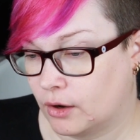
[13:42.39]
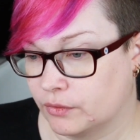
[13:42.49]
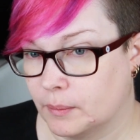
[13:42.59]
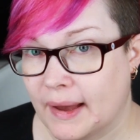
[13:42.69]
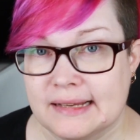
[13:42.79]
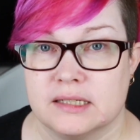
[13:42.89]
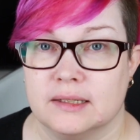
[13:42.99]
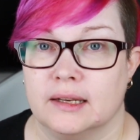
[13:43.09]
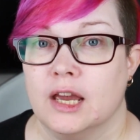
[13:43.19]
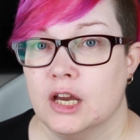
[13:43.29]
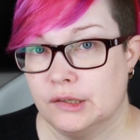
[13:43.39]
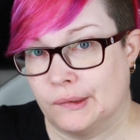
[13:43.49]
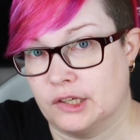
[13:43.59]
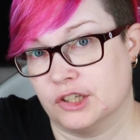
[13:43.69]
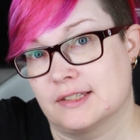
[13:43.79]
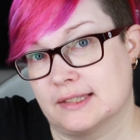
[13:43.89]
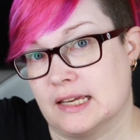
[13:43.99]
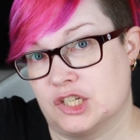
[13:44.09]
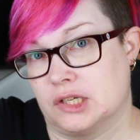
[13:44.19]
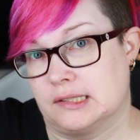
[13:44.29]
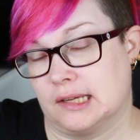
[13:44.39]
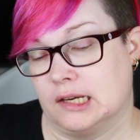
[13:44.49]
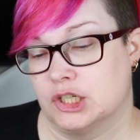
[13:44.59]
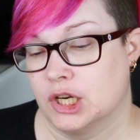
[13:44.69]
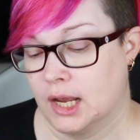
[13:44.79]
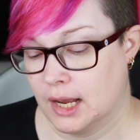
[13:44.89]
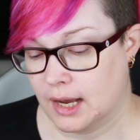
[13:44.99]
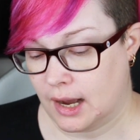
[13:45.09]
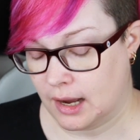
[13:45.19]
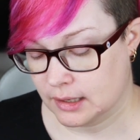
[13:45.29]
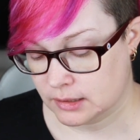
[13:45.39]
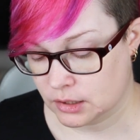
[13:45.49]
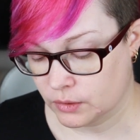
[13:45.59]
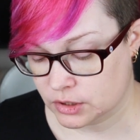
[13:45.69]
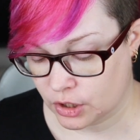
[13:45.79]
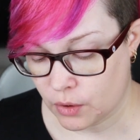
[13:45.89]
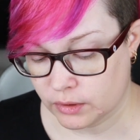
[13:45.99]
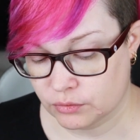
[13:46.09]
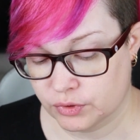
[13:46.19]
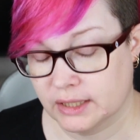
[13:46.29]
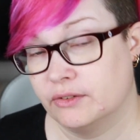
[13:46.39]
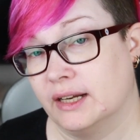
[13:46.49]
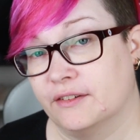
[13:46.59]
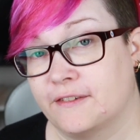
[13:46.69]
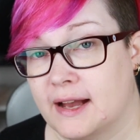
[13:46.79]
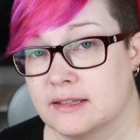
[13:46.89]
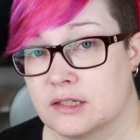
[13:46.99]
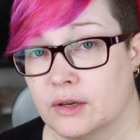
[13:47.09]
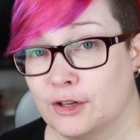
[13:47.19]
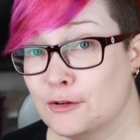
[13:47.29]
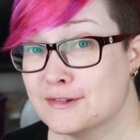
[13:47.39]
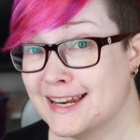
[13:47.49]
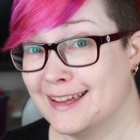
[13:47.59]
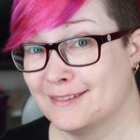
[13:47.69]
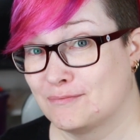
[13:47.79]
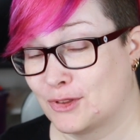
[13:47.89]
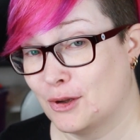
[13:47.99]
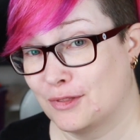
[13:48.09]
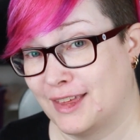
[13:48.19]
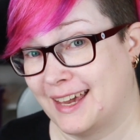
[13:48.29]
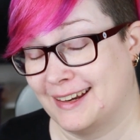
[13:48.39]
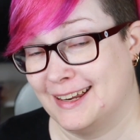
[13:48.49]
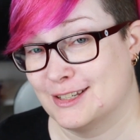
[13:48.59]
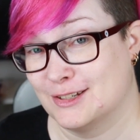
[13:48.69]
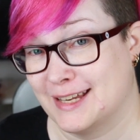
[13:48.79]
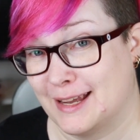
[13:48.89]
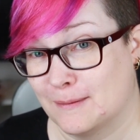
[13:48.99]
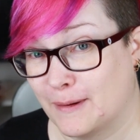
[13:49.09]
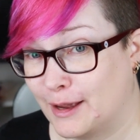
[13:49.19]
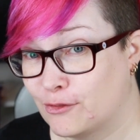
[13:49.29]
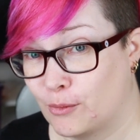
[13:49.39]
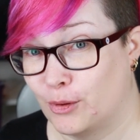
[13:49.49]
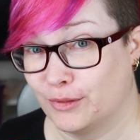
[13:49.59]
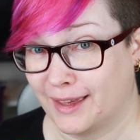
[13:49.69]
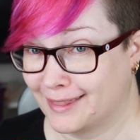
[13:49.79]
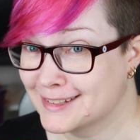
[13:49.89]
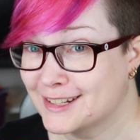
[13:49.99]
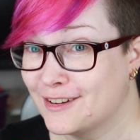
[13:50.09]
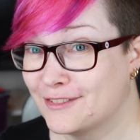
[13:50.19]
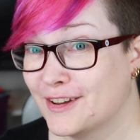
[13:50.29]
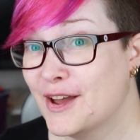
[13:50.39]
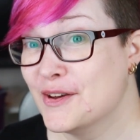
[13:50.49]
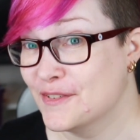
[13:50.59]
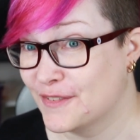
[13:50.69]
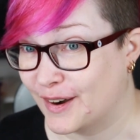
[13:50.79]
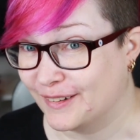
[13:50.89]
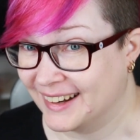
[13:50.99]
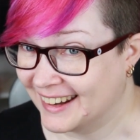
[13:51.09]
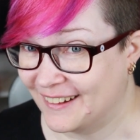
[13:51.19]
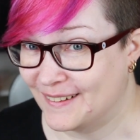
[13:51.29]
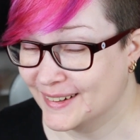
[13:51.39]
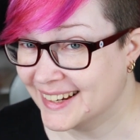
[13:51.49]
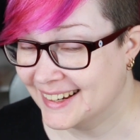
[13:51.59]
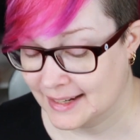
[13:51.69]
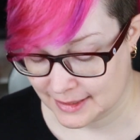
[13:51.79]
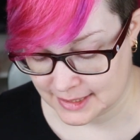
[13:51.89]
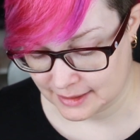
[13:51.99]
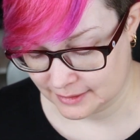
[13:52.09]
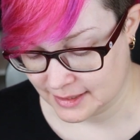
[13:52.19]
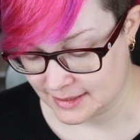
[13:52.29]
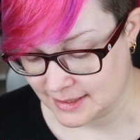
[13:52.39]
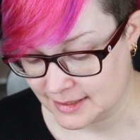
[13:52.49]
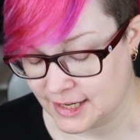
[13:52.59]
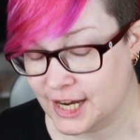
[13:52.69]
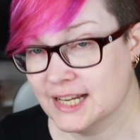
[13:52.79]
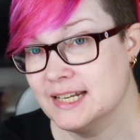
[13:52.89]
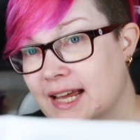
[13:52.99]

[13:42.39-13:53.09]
on the pattern. You can just stitch. So it's going really fast. So I don't think I need to take a break from all the other stuff very long until this is done.